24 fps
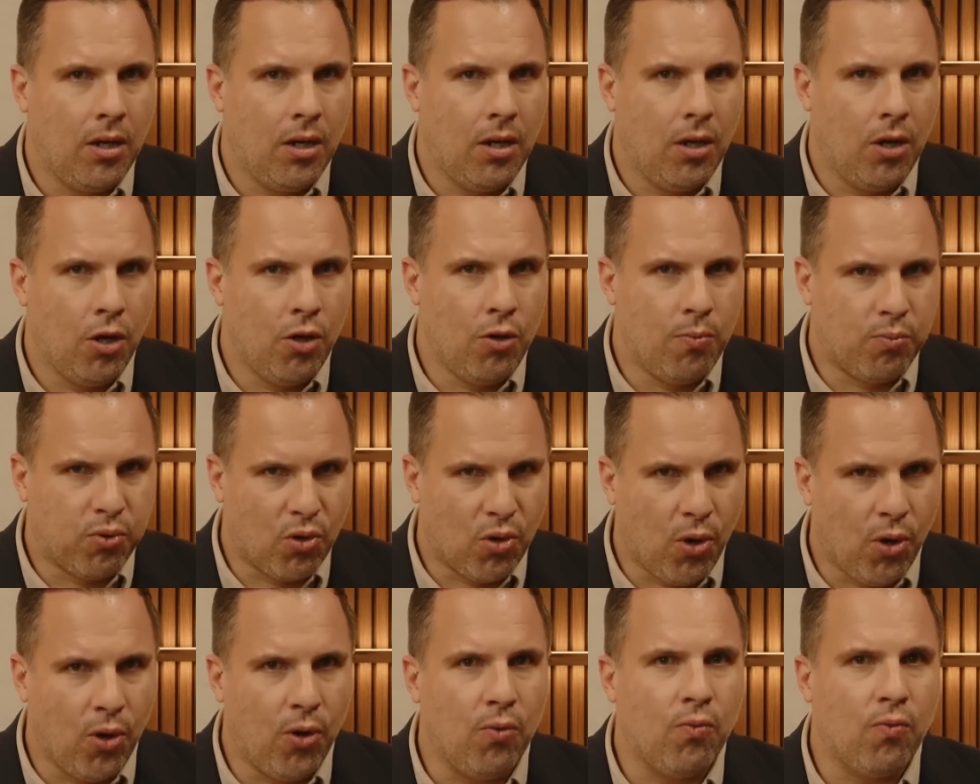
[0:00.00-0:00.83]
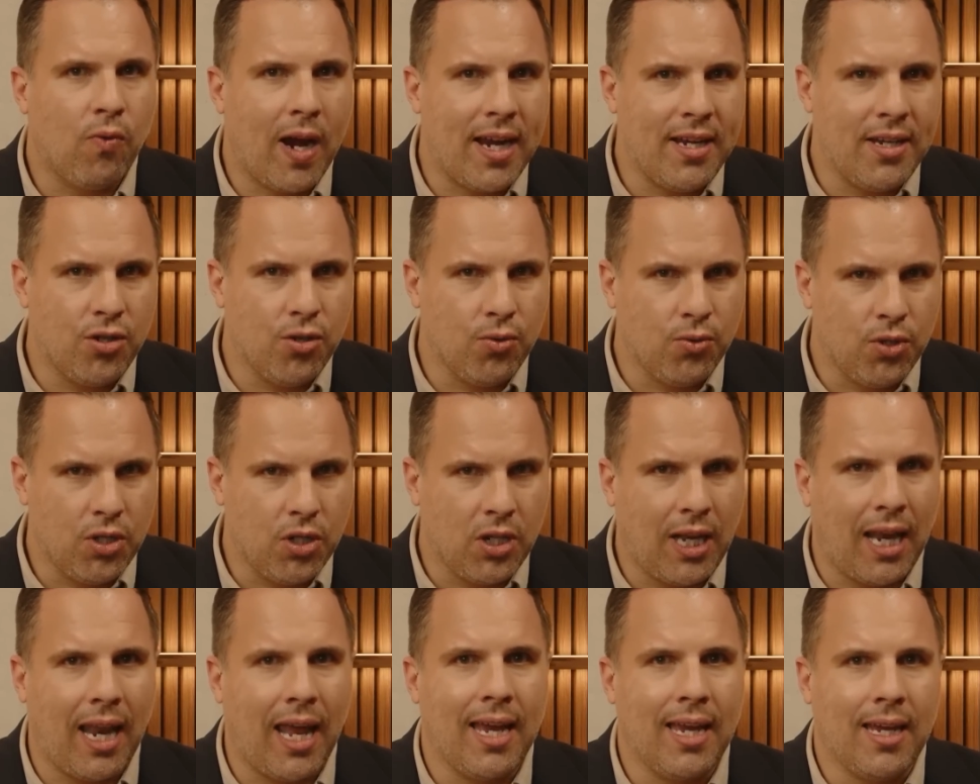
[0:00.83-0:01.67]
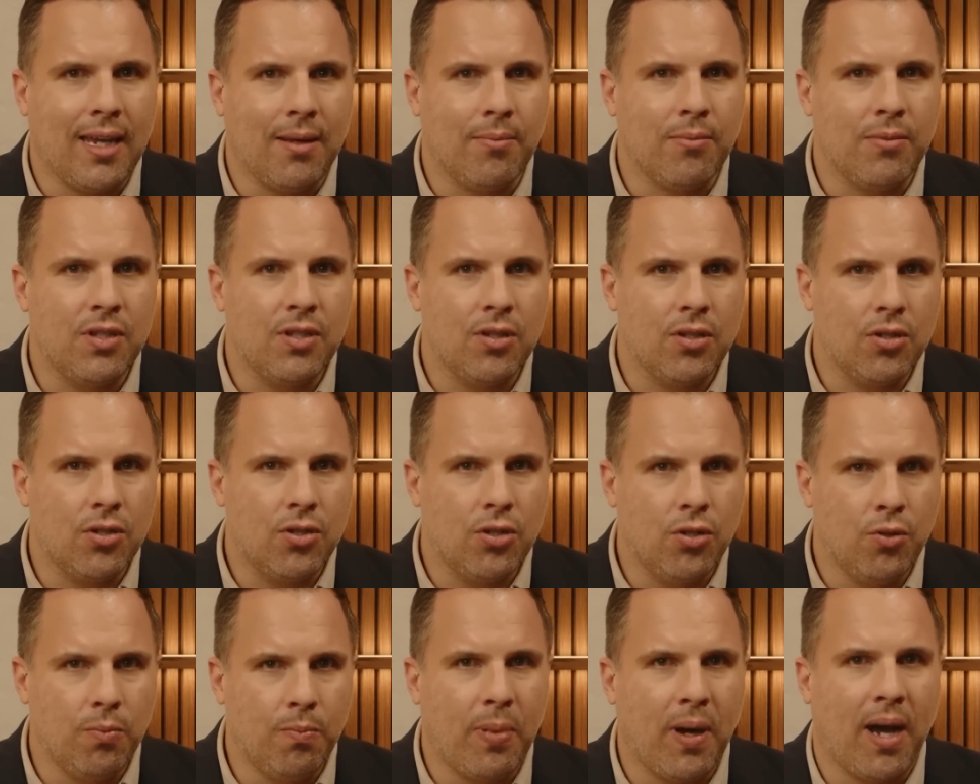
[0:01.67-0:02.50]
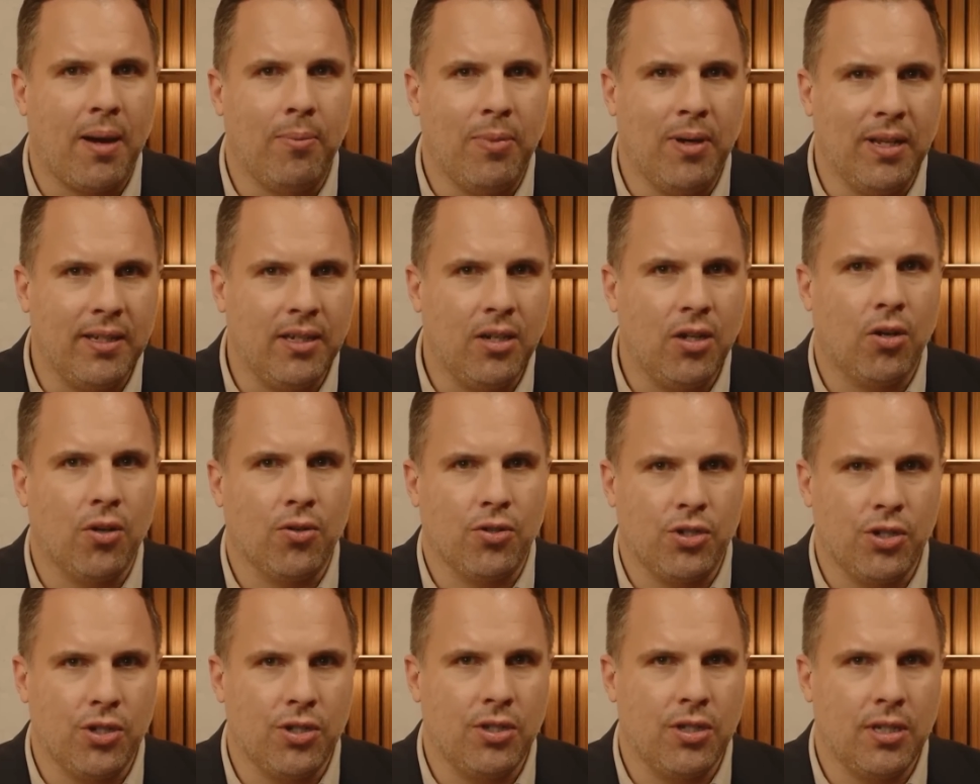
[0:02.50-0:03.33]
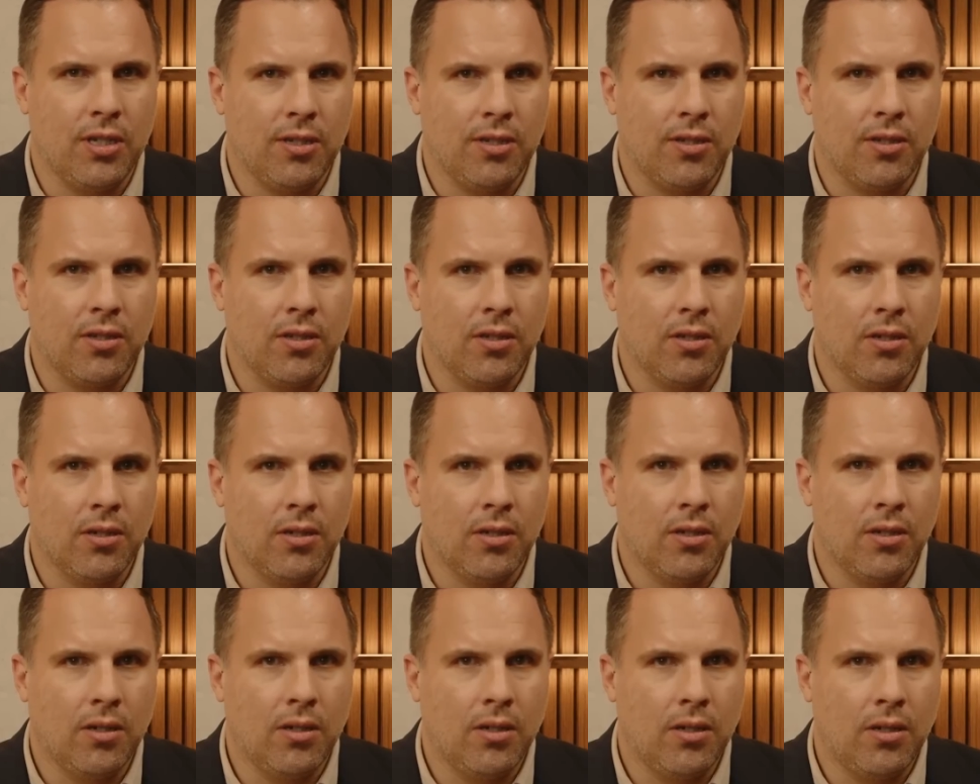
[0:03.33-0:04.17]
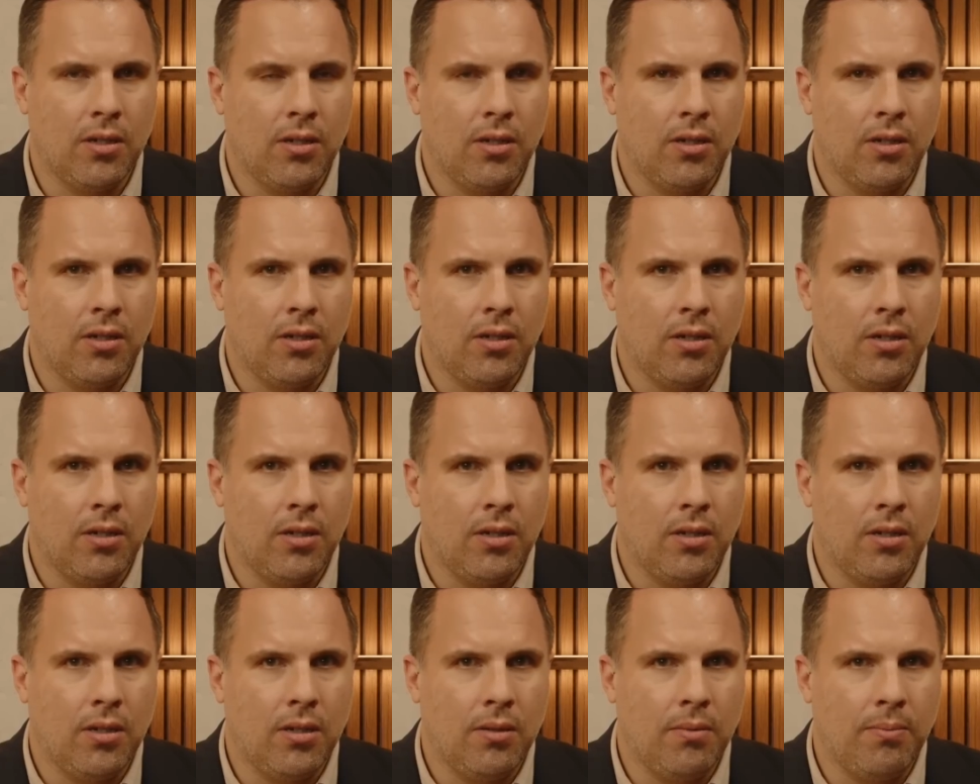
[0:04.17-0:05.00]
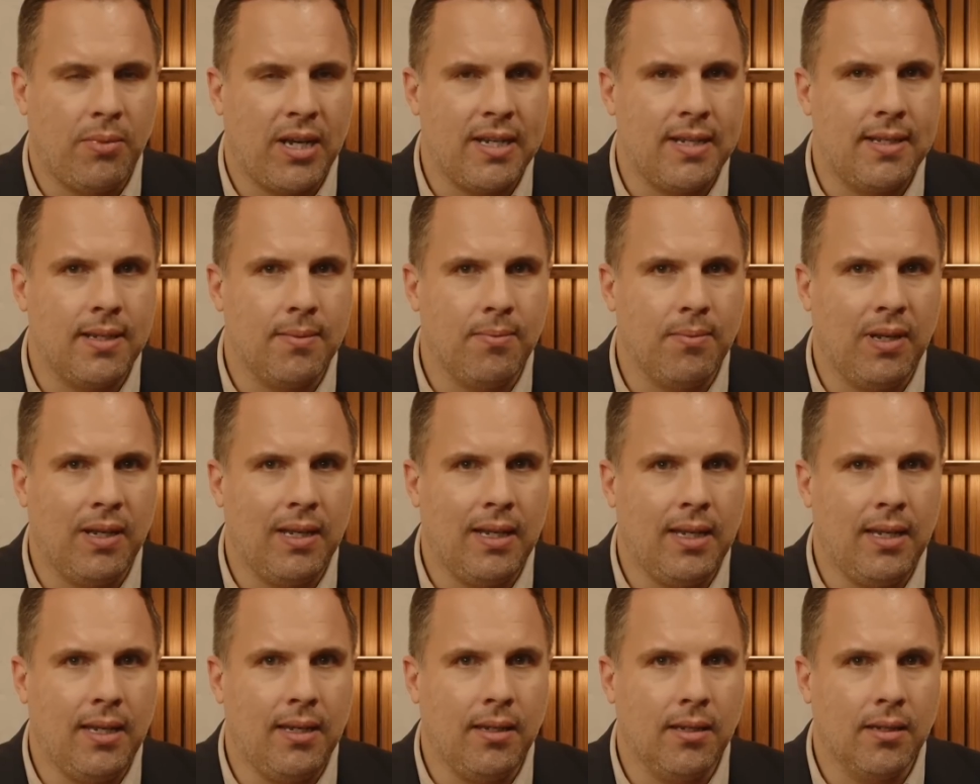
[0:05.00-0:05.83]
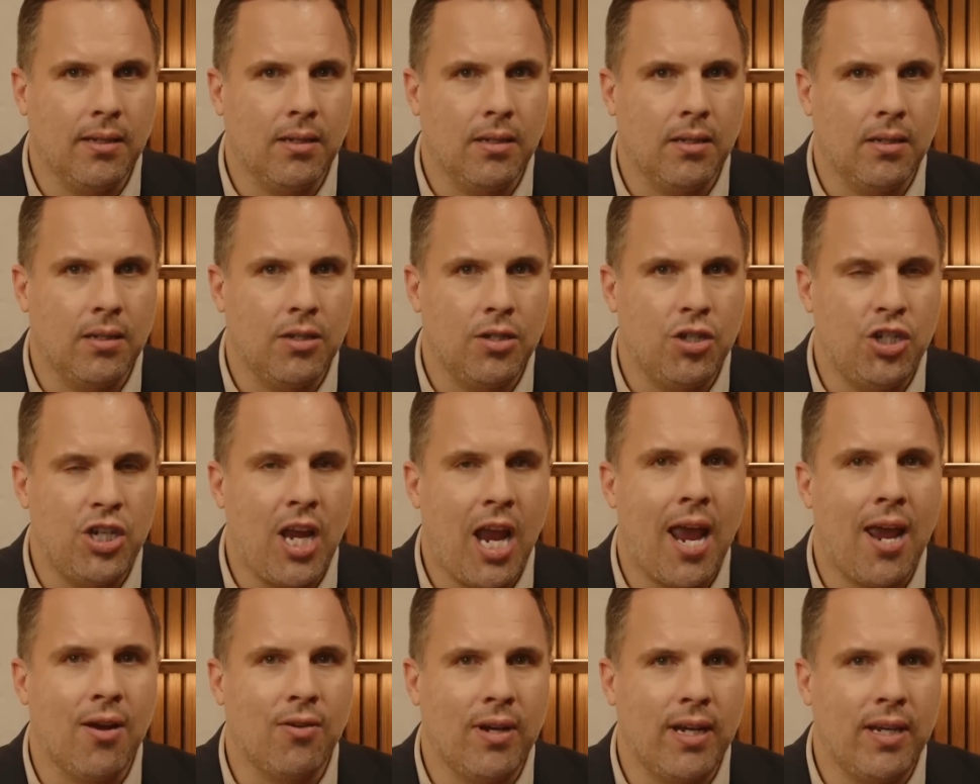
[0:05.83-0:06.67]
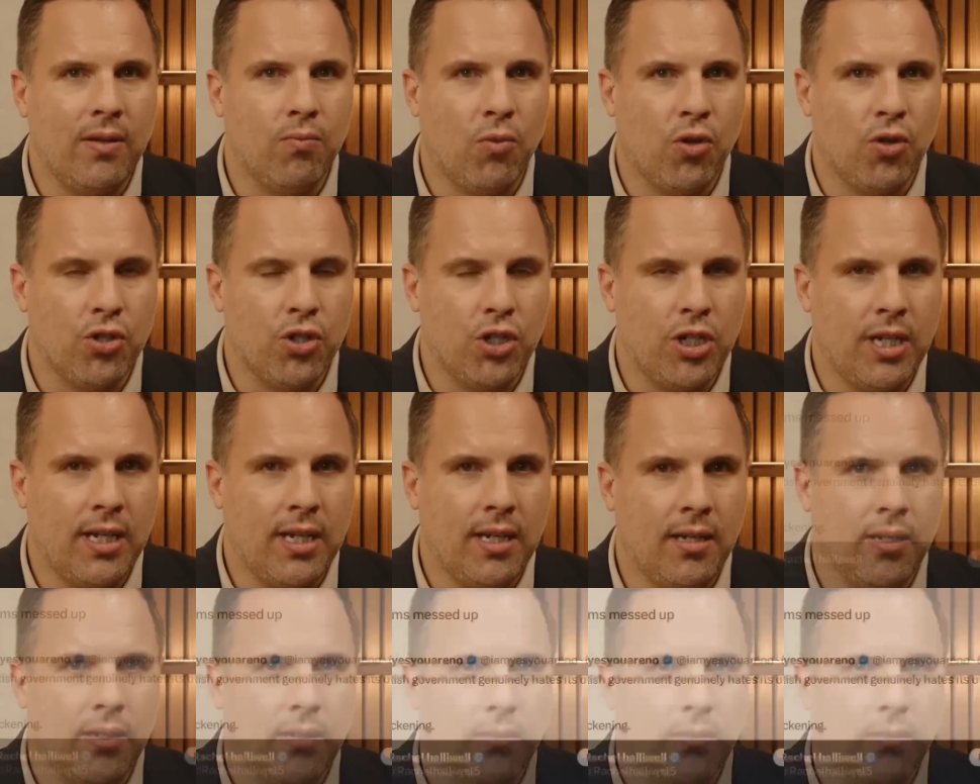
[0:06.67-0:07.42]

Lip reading: who brought Rachel's claims to public consciousness by simply sharing what she